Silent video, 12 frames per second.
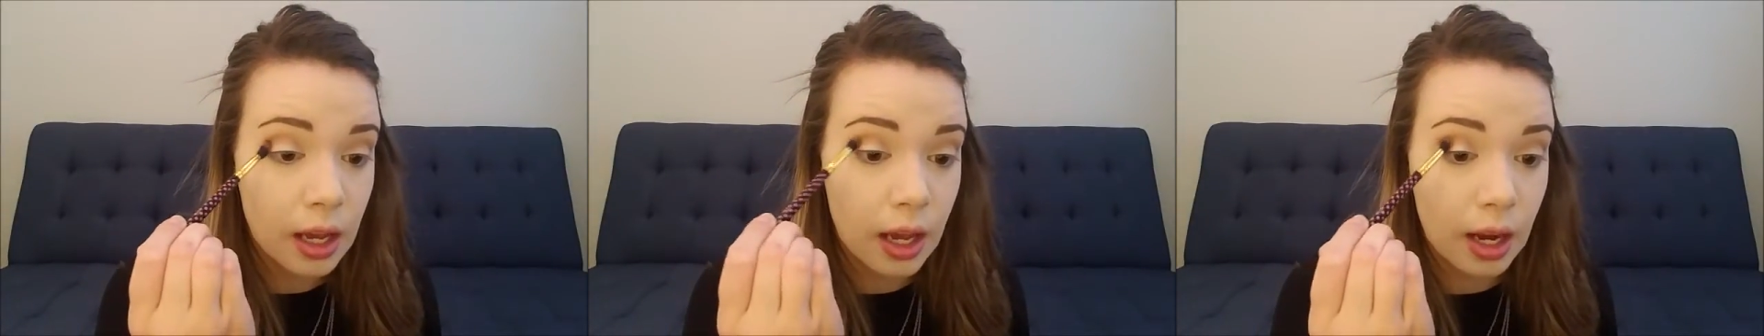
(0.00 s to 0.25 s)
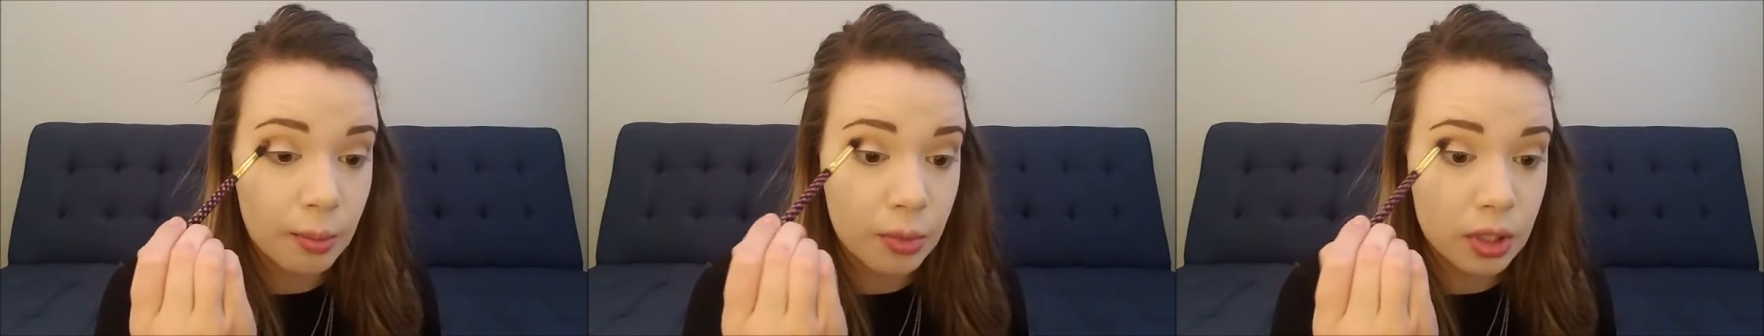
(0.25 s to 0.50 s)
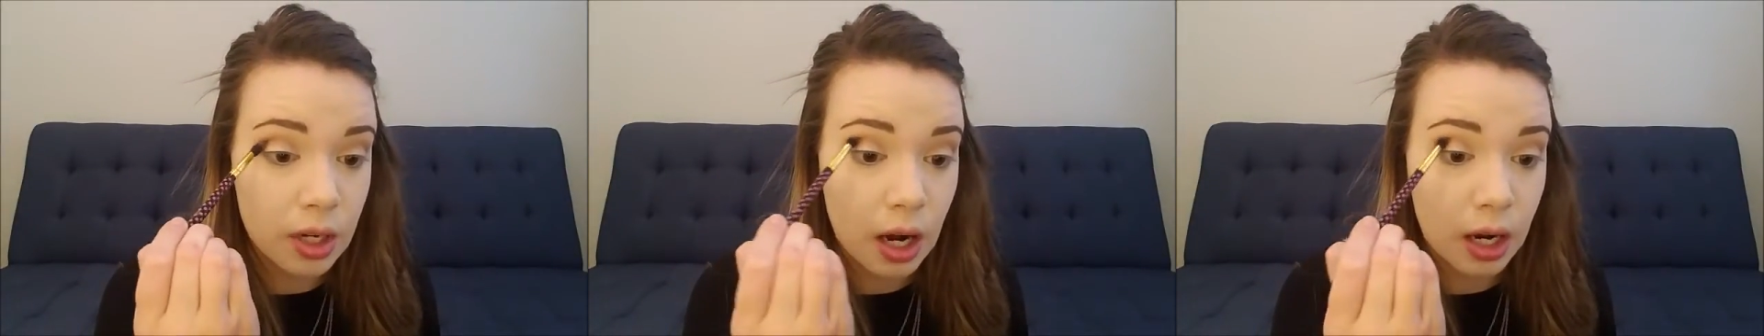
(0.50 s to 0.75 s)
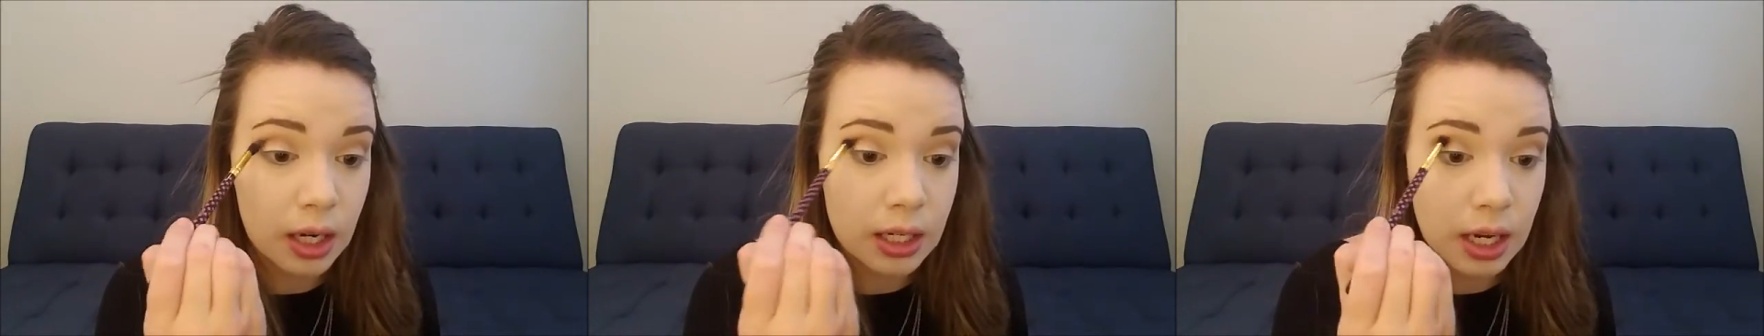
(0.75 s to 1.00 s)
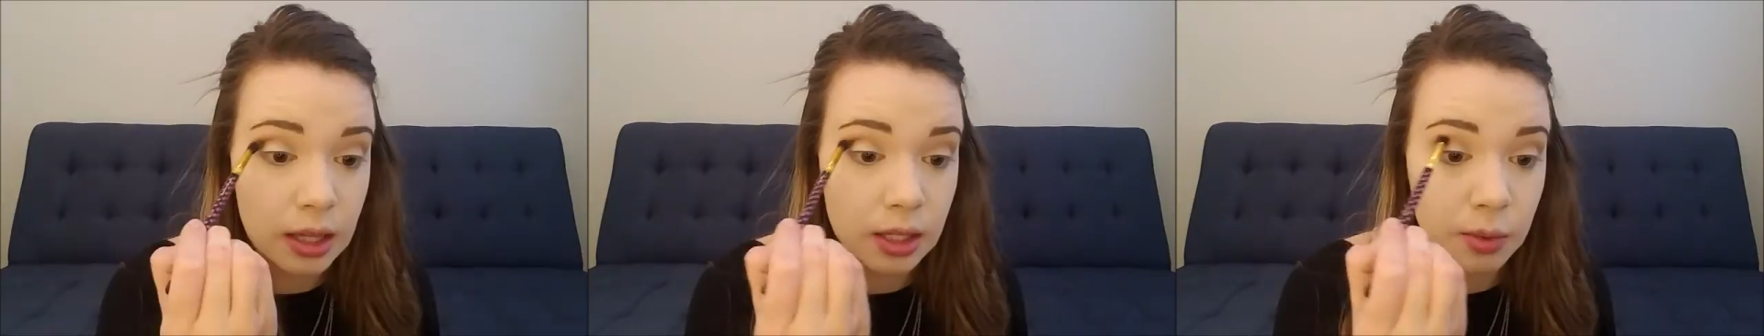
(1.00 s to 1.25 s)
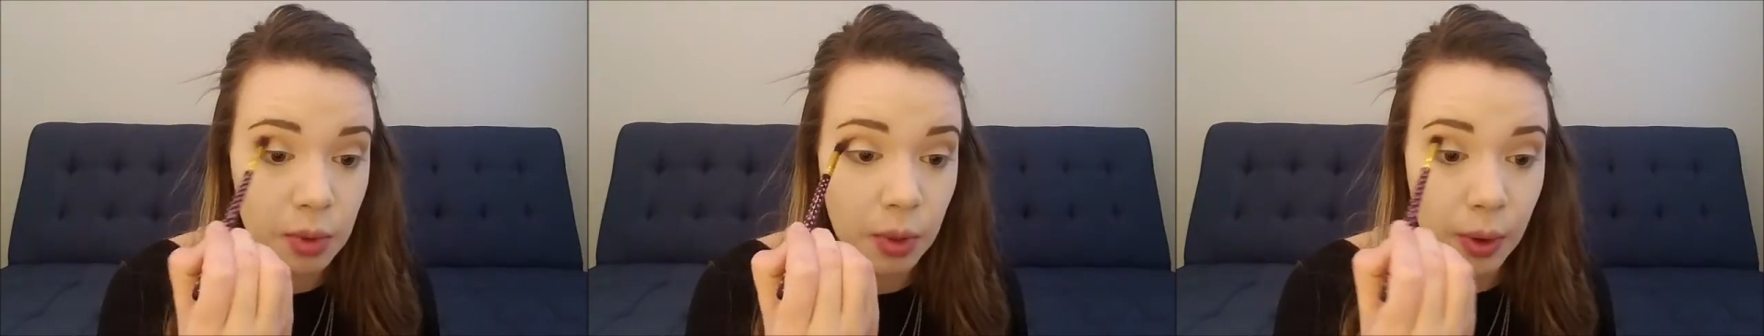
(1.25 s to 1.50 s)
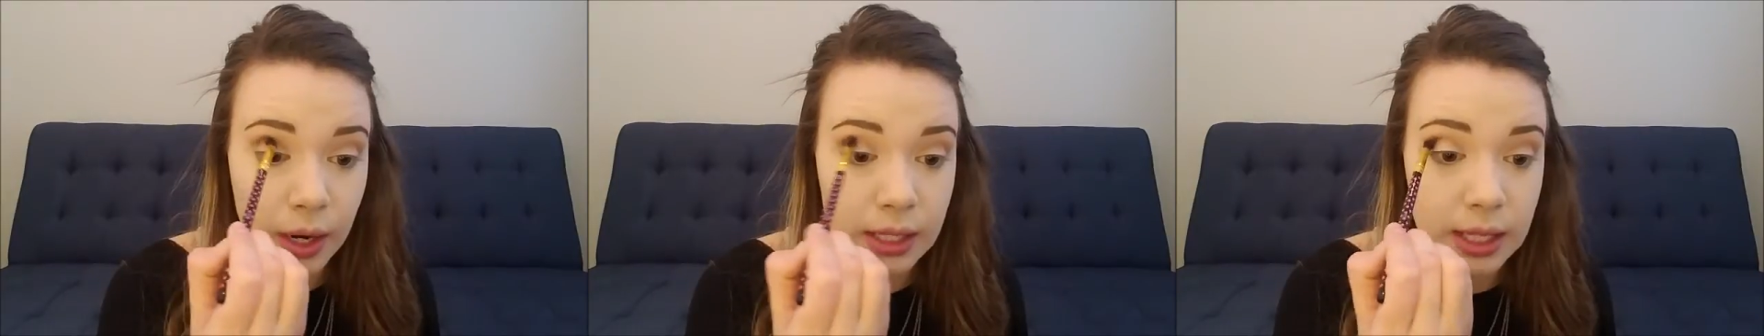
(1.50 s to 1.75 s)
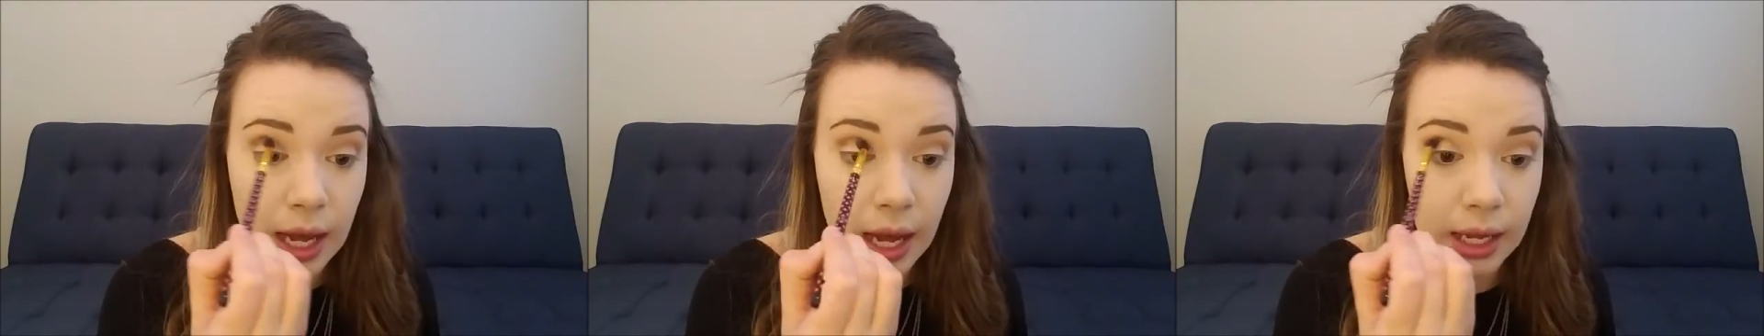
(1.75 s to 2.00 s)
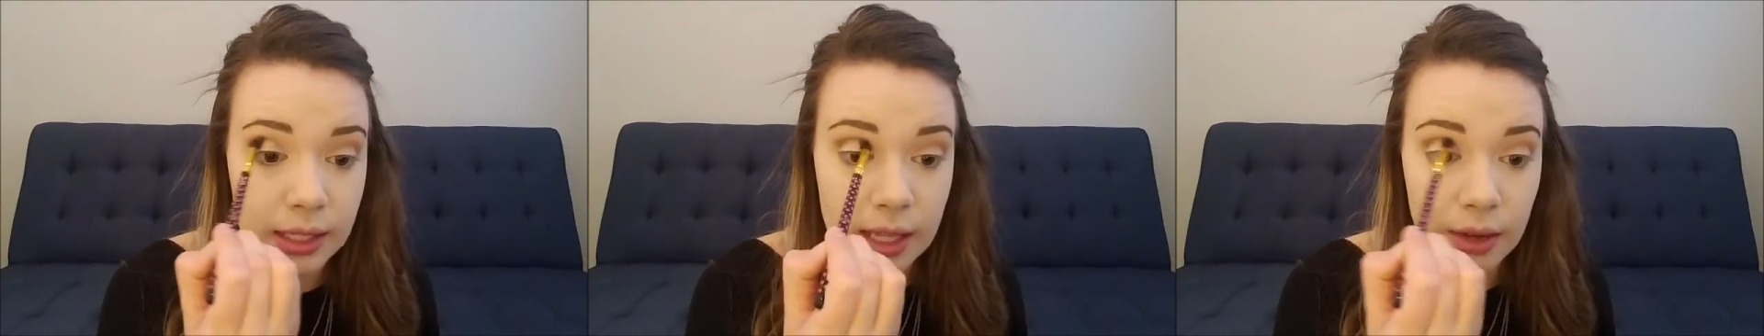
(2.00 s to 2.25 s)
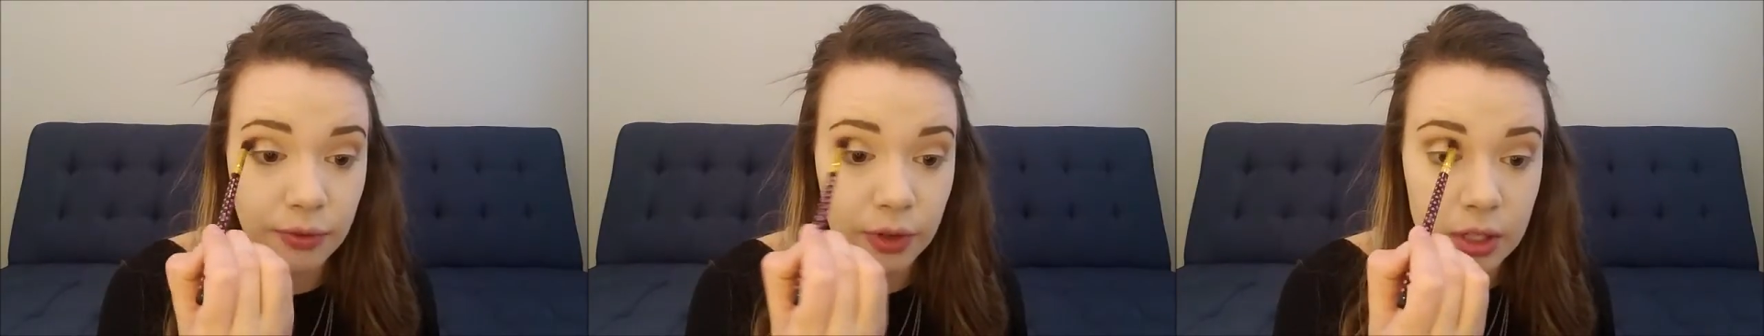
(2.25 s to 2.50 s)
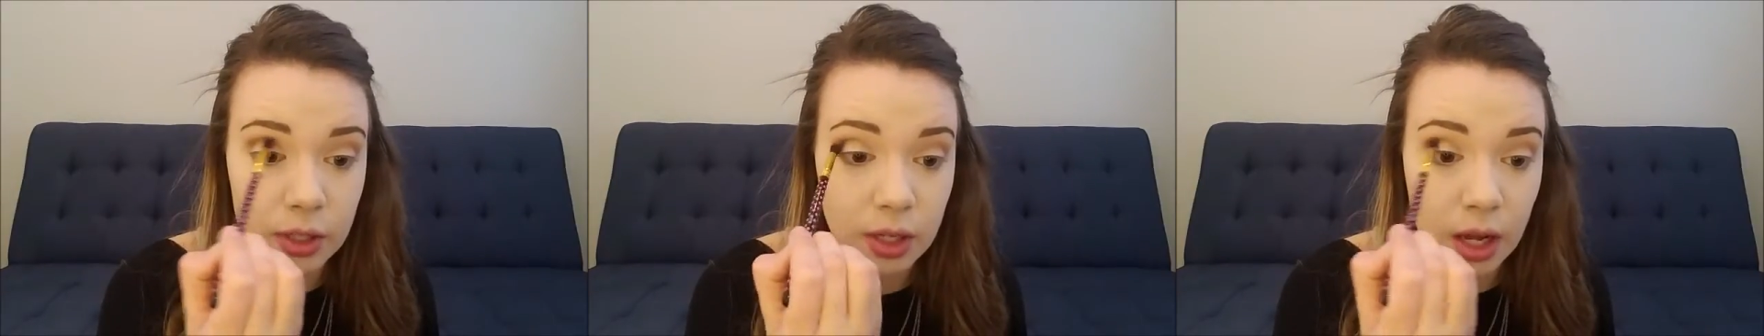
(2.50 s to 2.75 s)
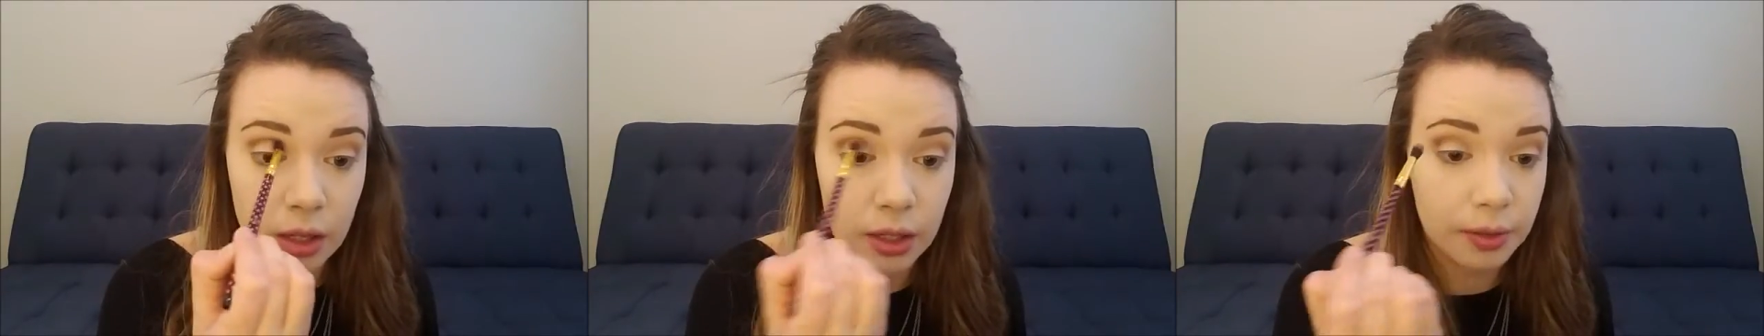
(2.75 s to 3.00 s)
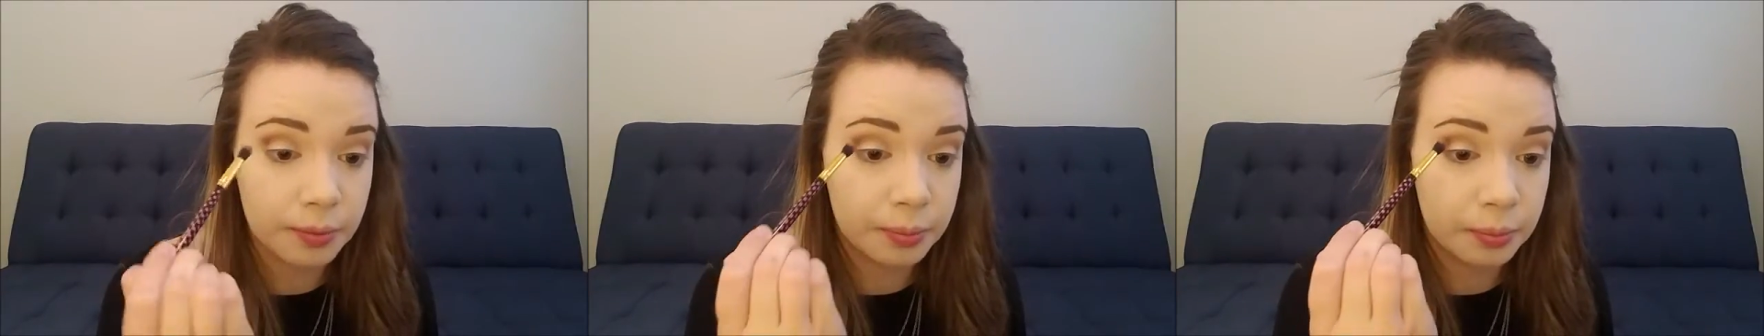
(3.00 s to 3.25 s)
And I'm just not going to take this one quite as high as that first color.